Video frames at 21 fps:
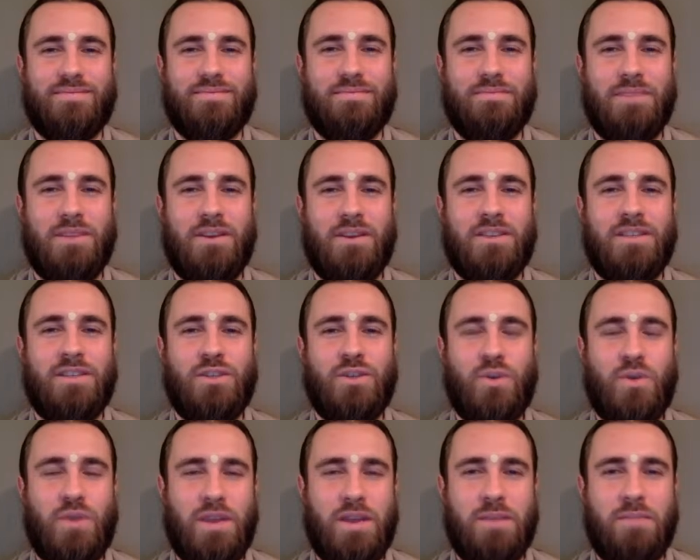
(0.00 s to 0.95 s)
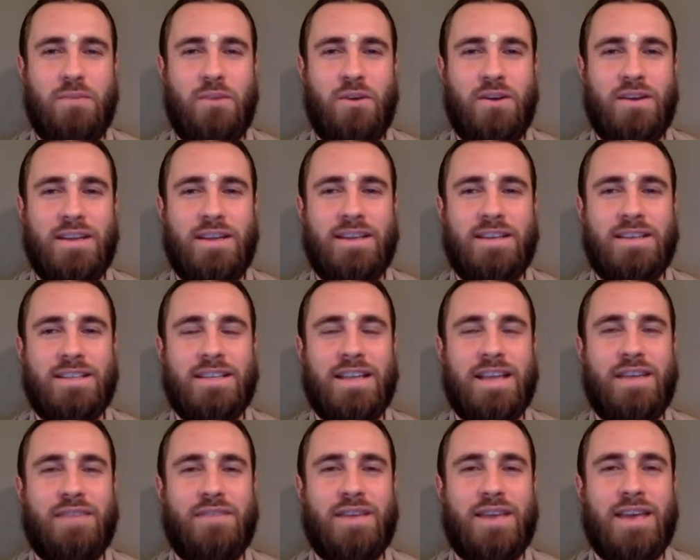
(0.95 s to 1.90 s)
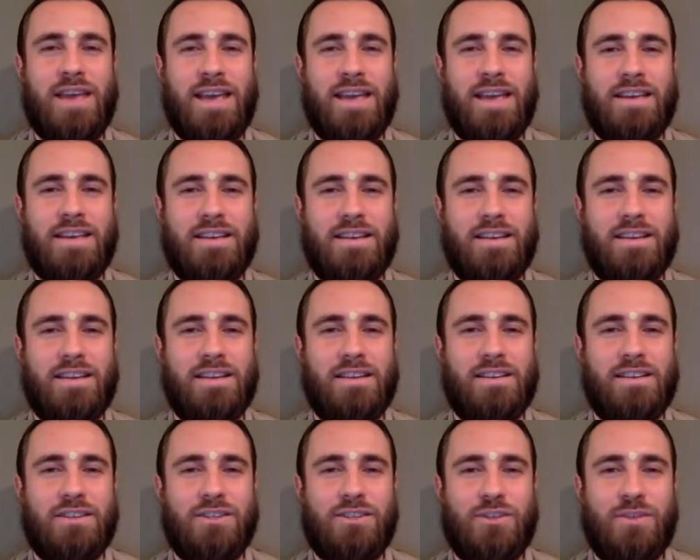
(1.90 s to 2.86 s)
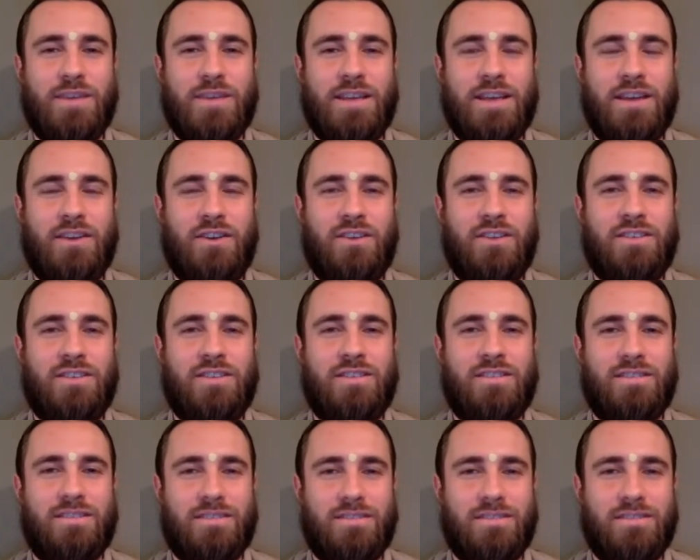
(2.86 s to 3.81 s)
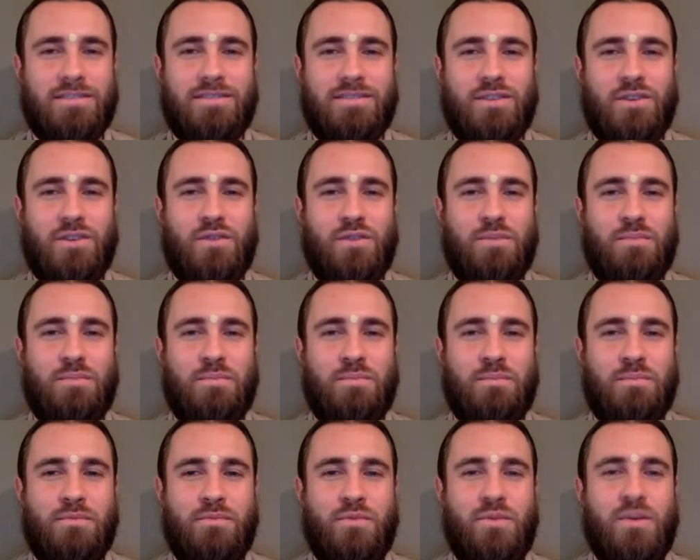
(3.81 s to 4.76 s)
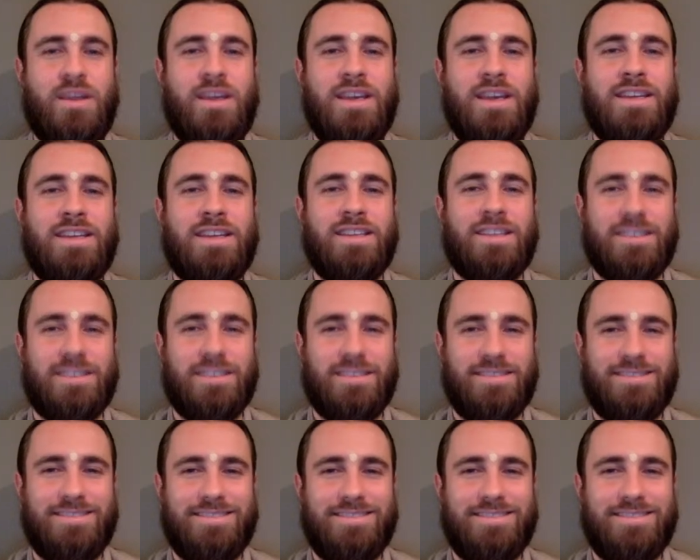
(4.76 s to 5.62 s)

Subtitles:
Because it's only a body, it doesn't have a head, so it cannot, you know, fully eat it.